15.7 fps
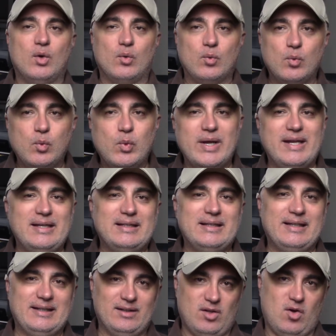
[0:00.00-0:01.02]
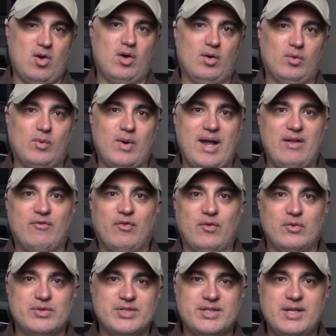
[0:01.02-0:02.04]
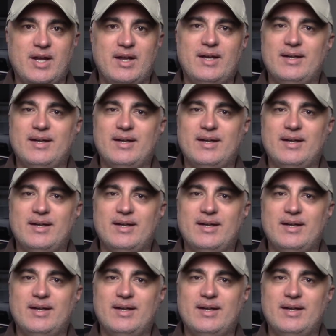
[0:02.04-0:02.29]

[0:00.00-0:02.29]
really long rifles,